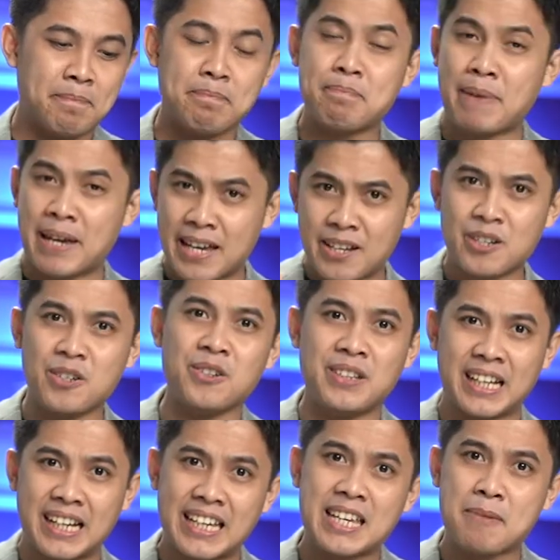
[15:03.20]
Pero
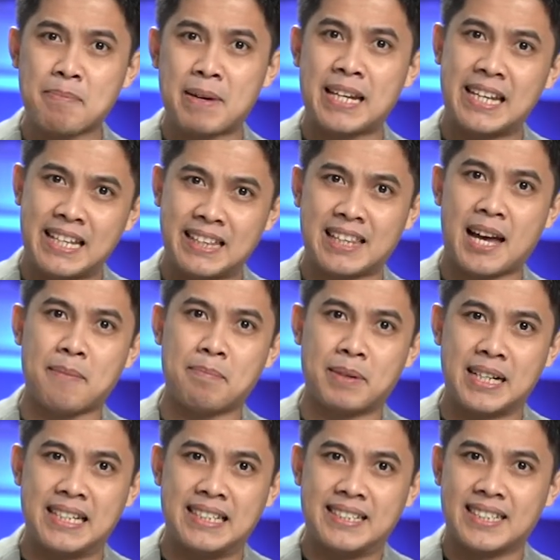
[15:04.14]
nakikibalita pa
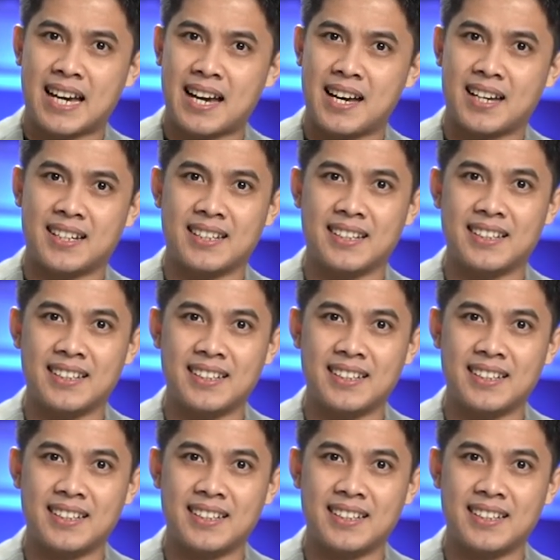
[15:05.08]
rin siya.